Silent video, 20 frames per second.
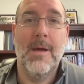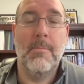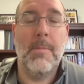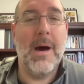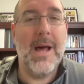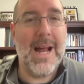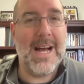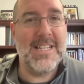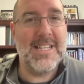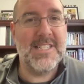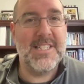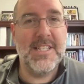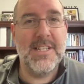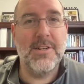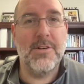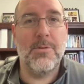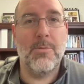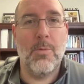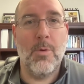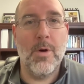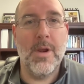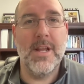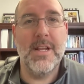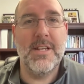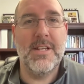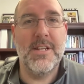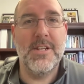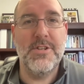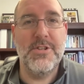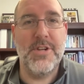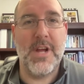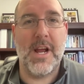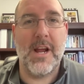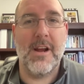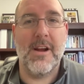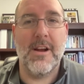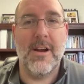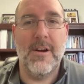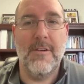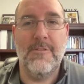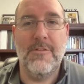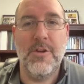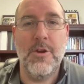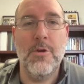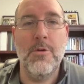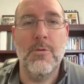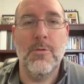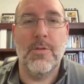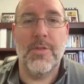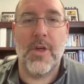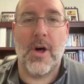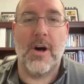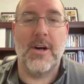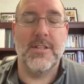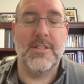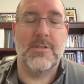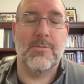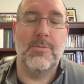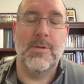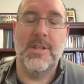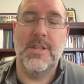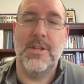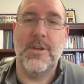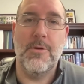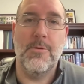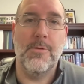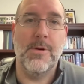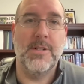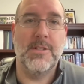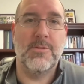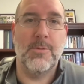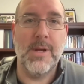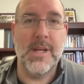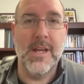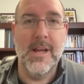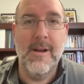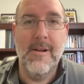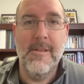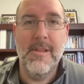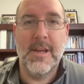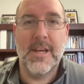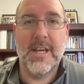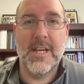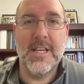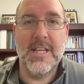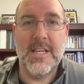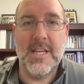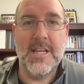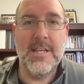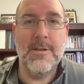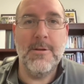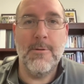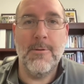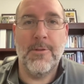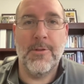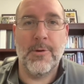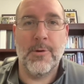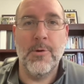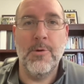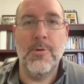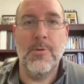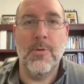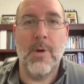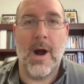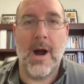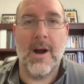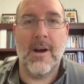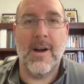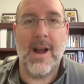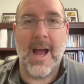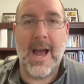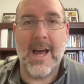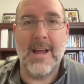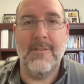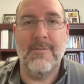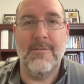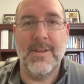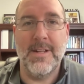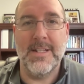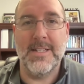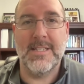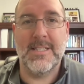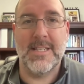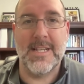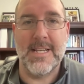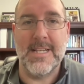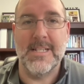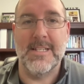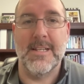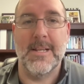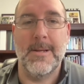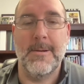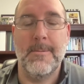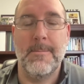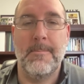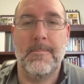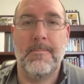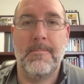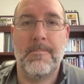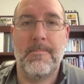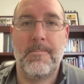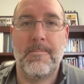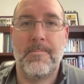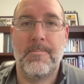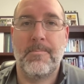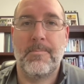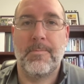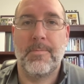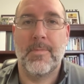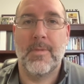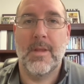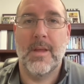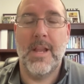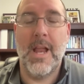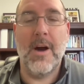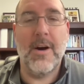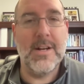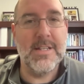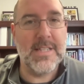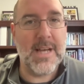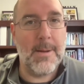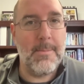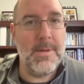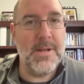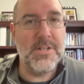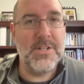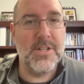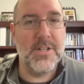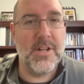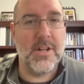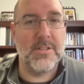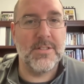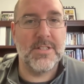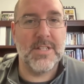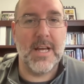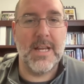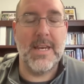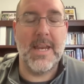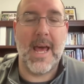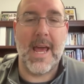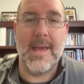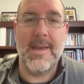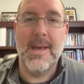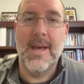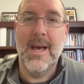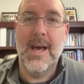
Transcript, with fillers: But I still wanted to share a few thoughts with you as we continue through our Advent season. Now, as I mentioned on Sunday,